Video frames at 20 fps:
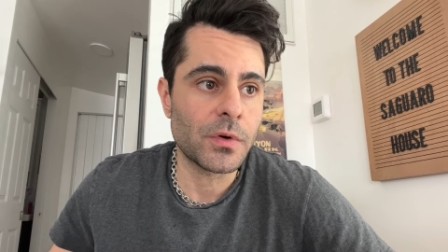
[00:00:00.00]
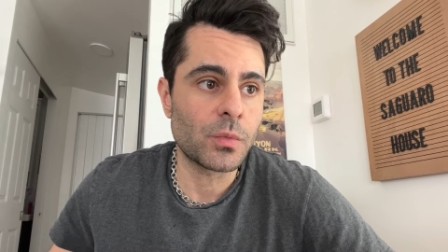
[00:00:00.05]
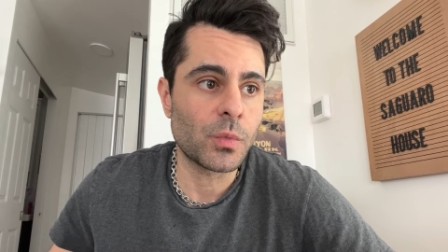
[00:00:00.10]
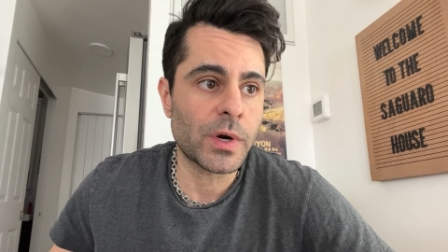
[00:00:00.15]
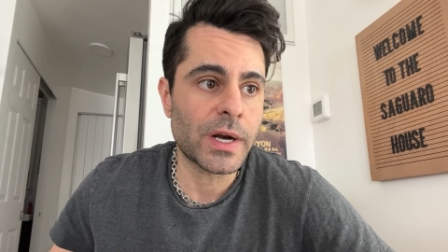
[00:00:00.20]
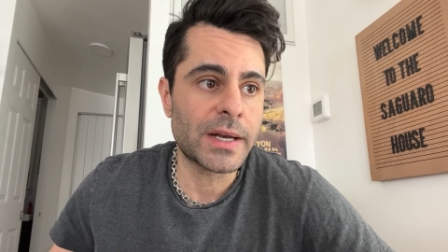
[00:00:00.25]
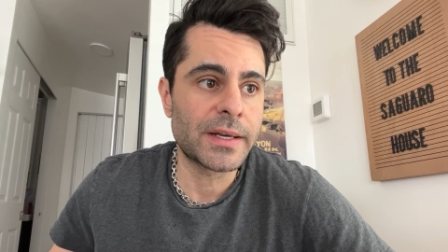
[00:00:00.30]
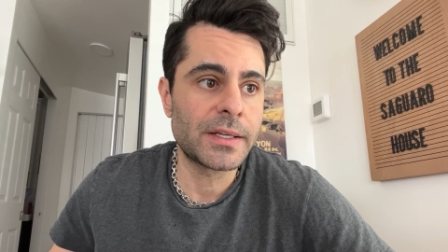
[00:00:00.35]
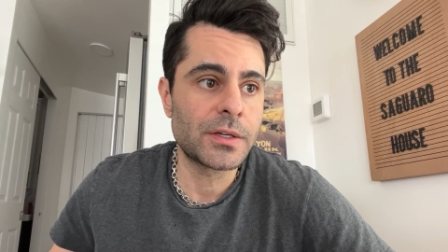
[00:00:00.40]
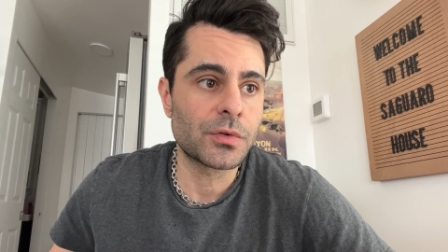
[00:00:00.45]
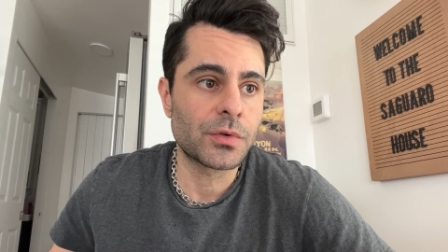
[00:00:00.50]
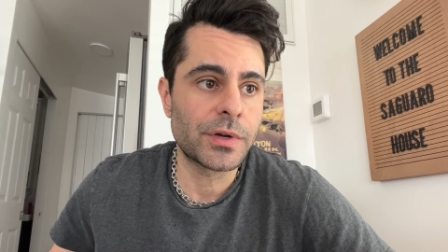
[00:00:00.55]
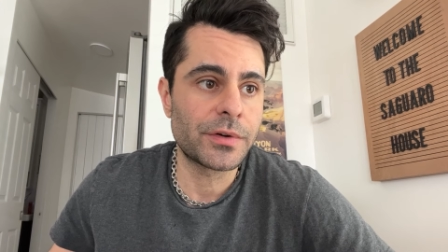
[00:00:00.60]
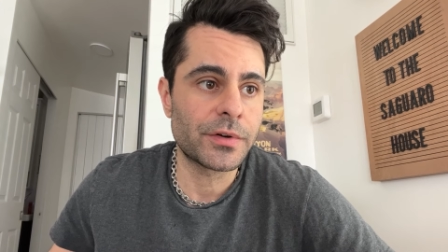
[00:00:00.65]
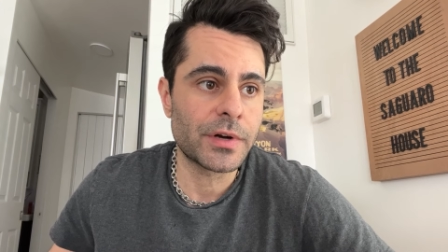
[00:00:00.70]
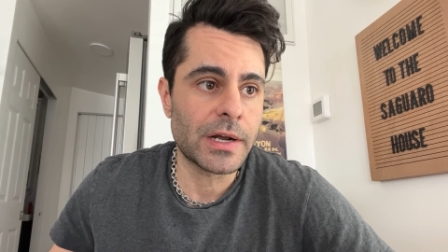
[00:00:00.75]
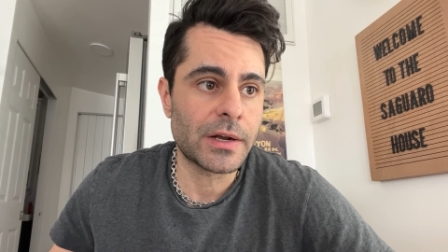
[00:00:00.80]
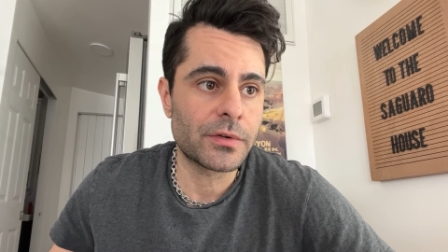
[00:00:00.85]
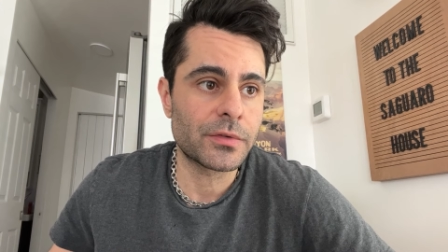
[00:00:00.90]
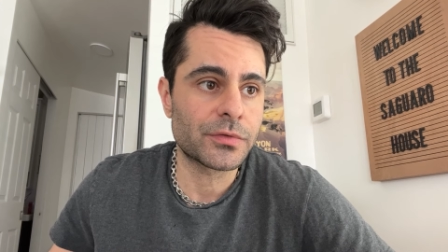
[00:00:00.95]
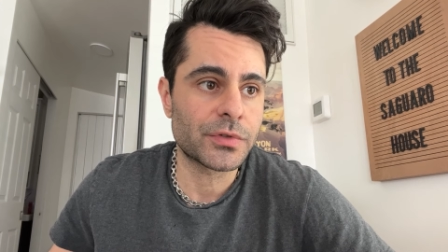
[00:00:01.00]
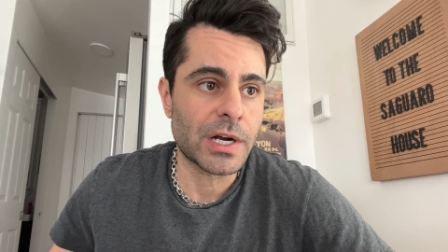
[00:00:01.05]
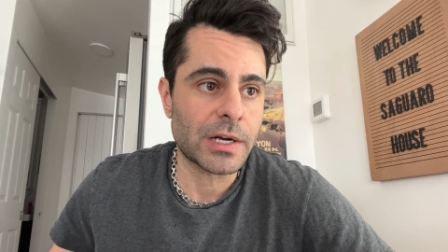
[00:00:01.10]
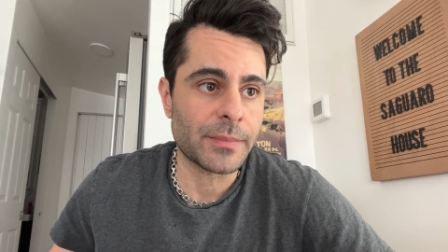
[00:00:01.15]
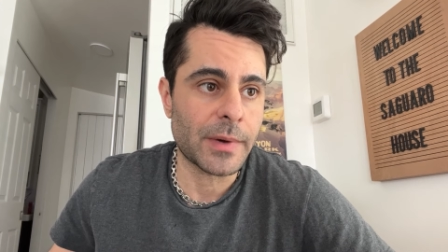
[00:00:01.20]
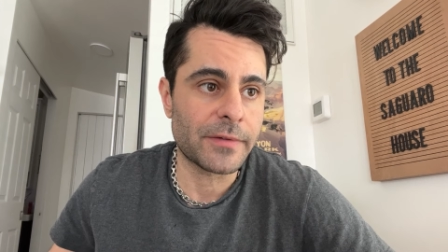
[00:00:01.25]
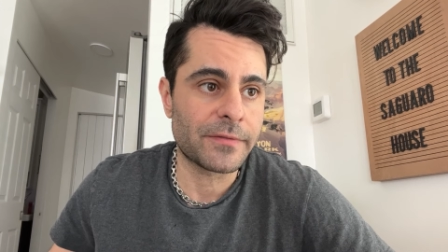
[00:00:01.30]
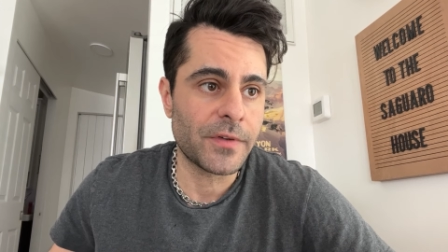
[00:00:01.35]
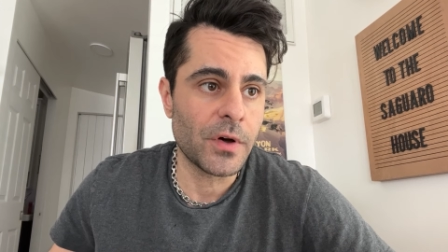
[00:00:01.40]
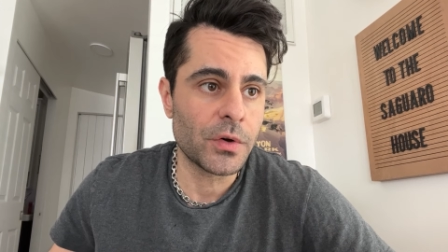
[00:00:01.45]
when I need to redirect
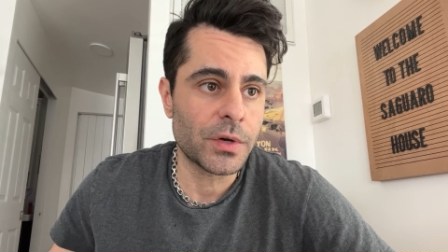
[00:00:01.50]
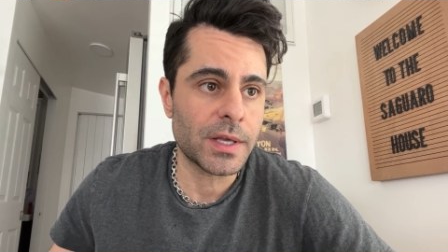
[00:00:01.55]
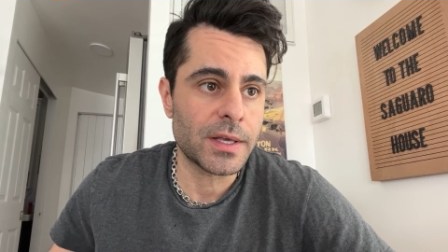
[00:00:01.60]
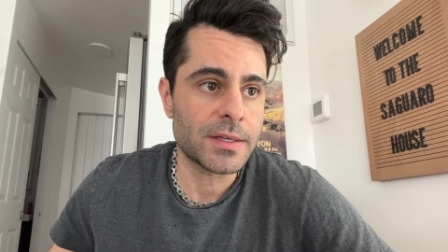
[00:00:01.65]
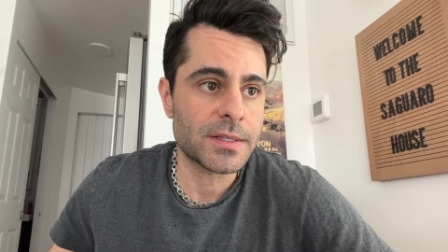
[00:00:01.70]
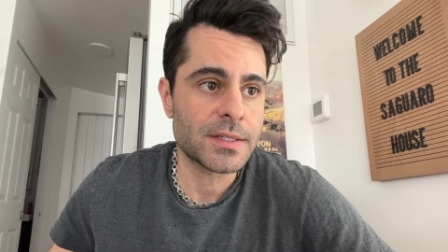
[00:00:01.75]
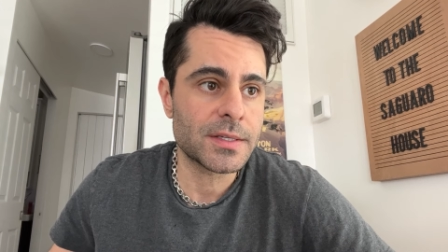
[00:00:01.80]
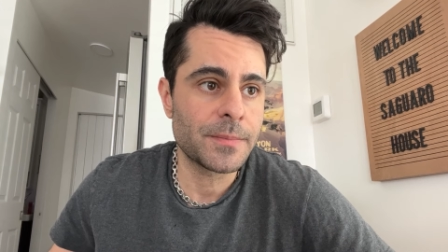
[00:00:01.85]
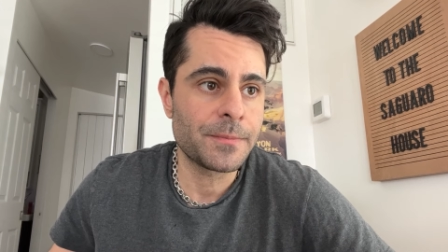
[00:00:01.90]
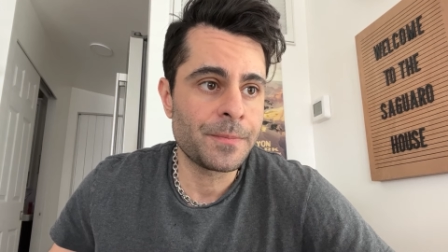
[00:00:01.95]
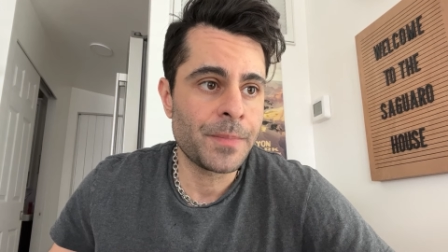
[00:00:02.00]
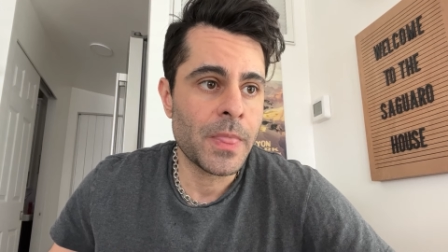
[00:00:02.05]
my focus,